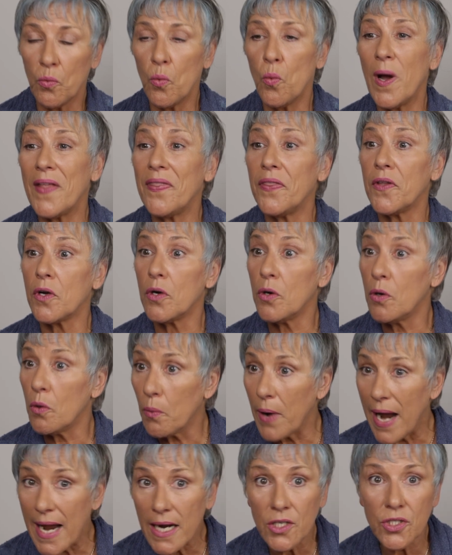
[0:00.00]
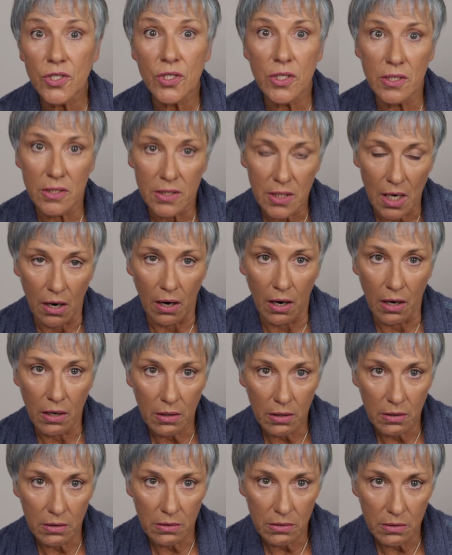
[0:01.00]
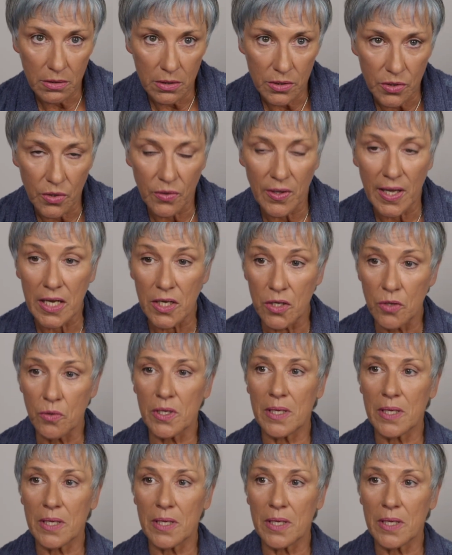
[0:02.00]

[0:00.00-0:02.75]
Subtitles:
what the corrections are. so that you